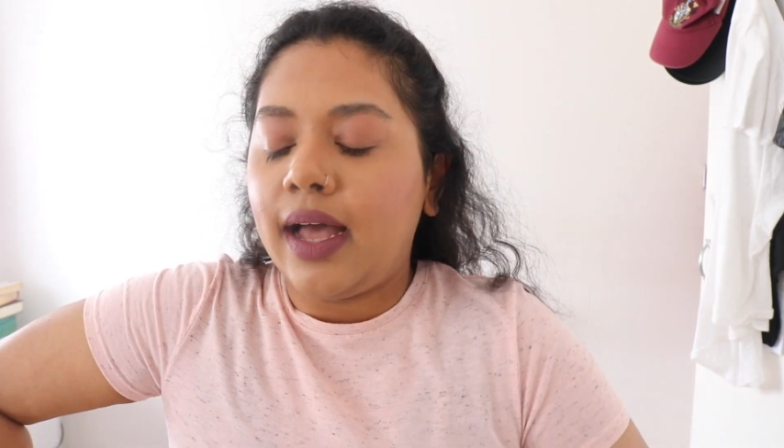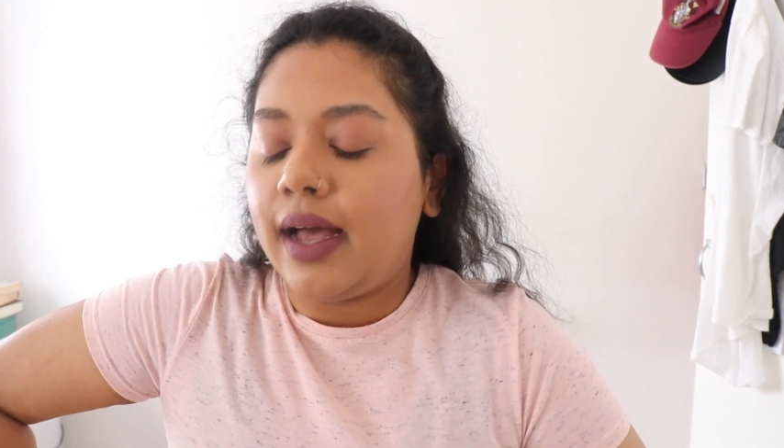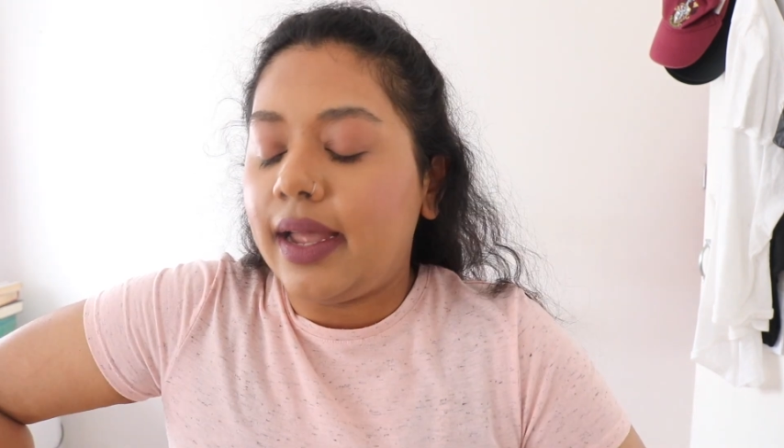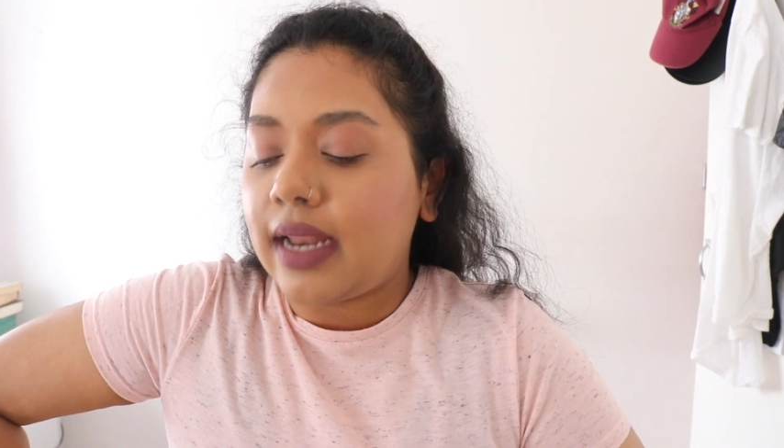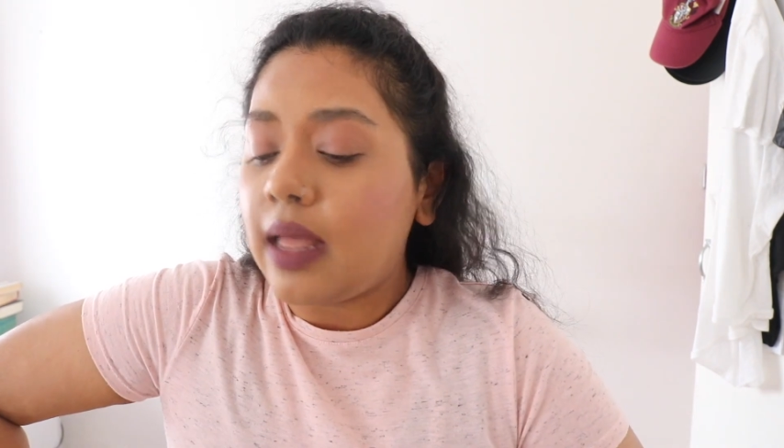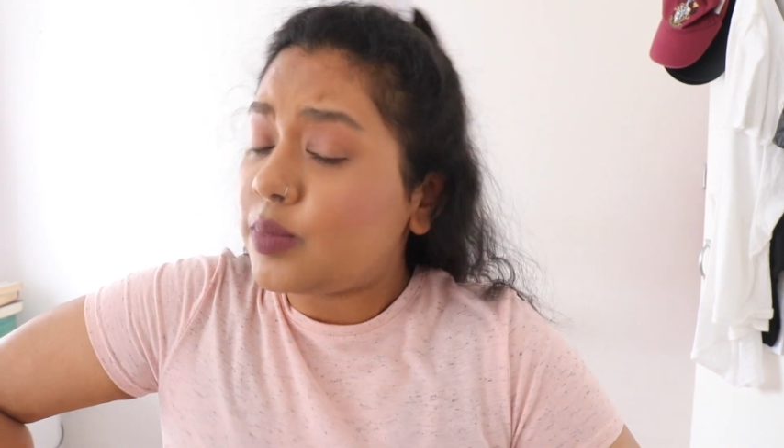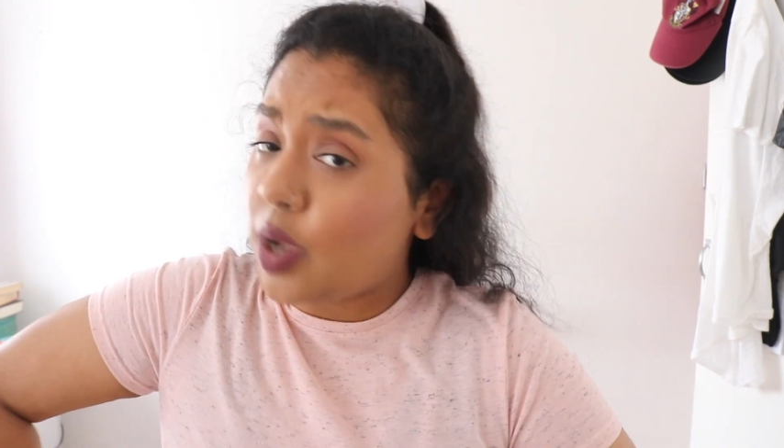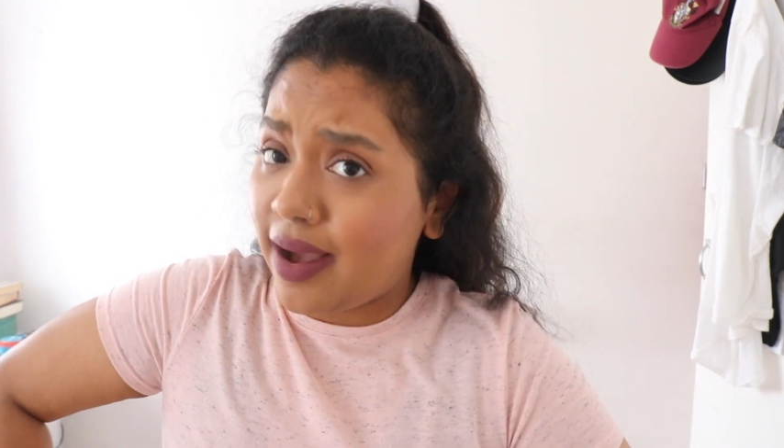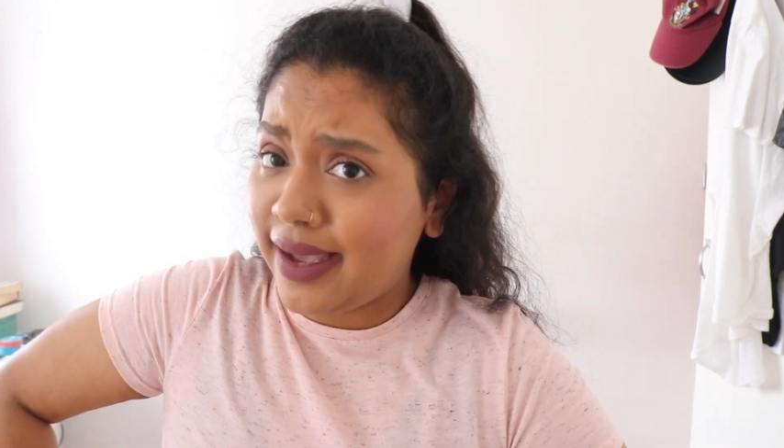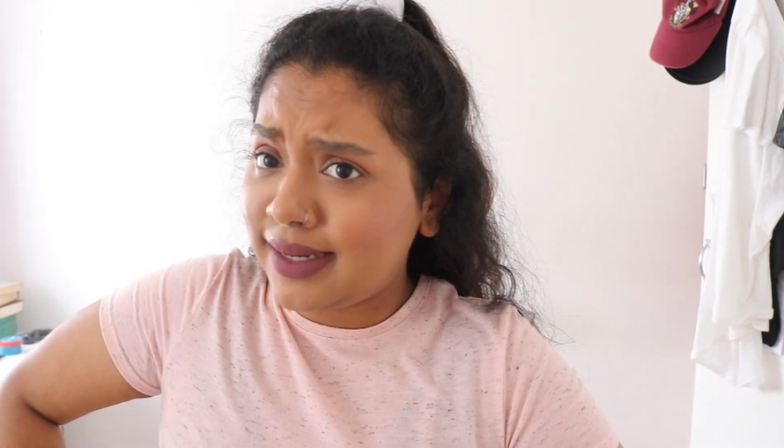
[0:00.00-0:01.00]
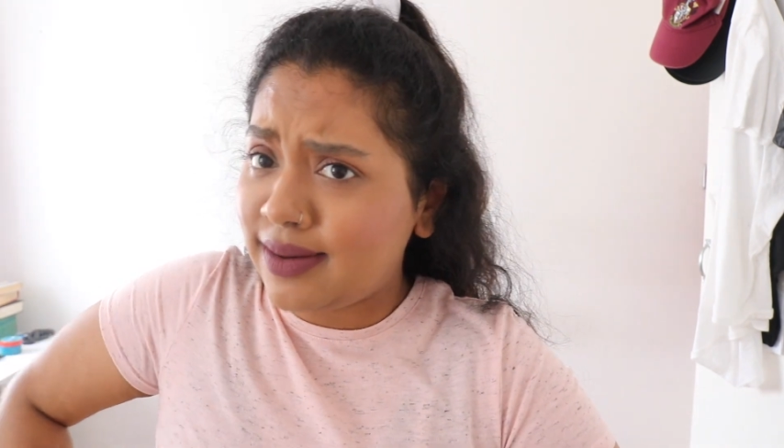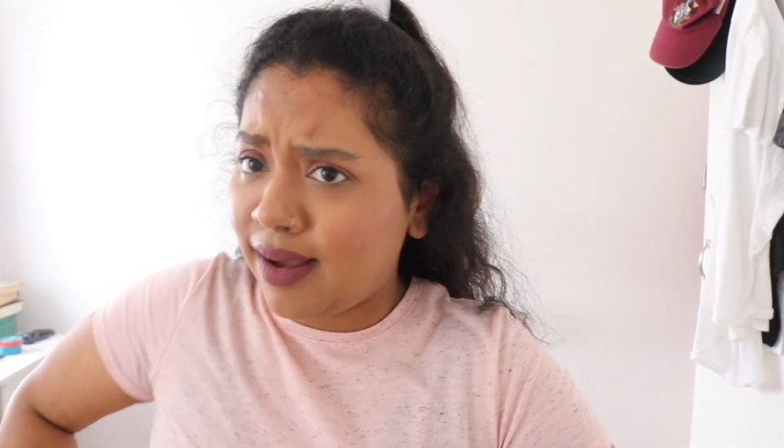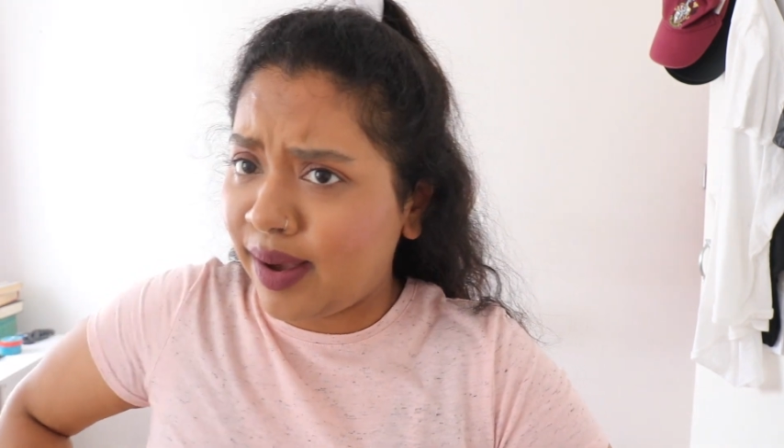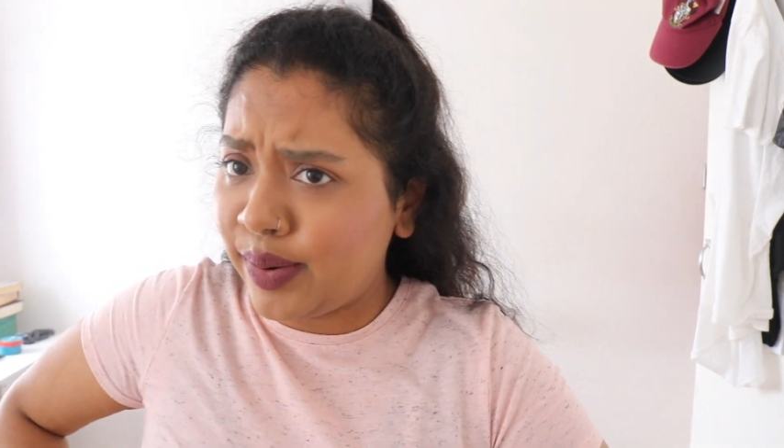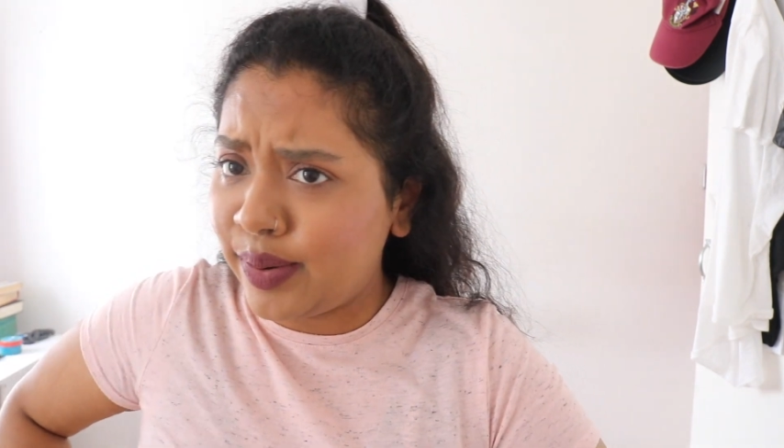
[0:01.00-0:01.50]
And I'm tired now.